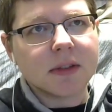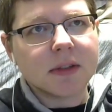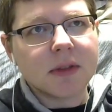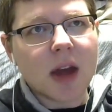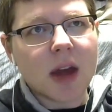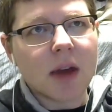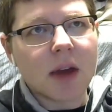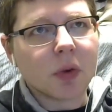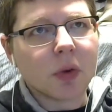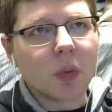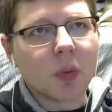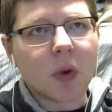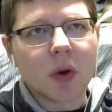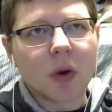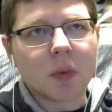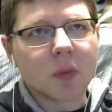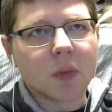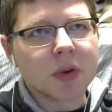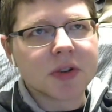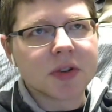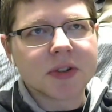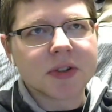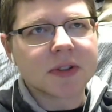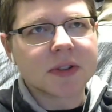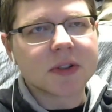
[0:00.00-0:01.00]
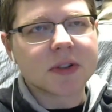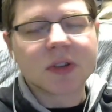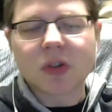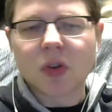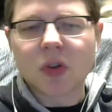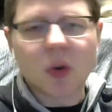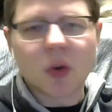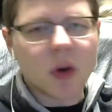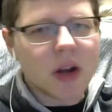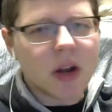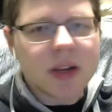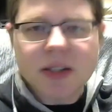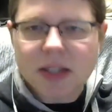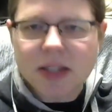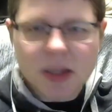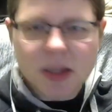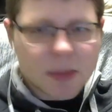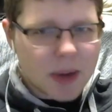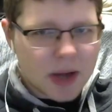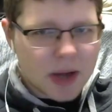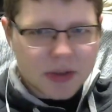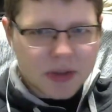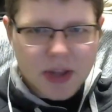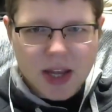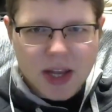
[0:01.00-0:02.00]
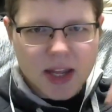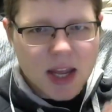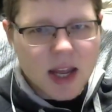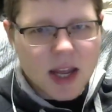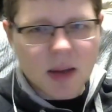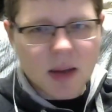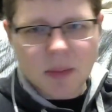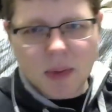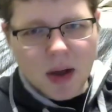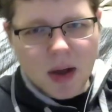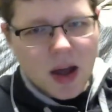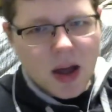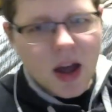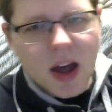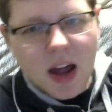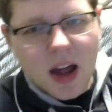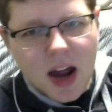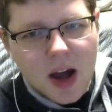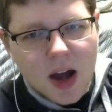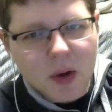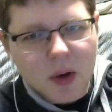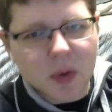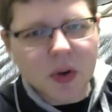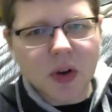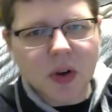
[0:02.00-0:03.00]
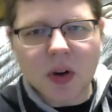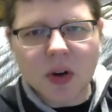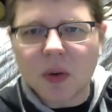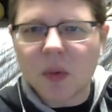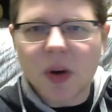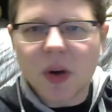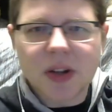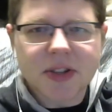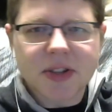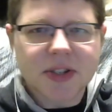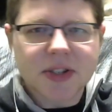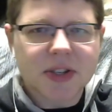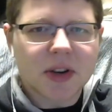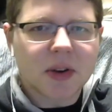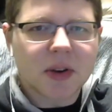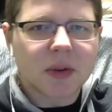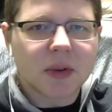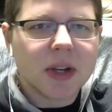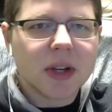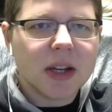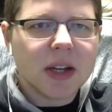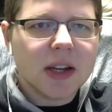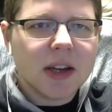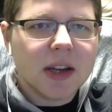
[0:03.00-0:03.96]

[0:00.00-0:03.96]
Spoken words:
everyone was crazy about that game, how good it was, so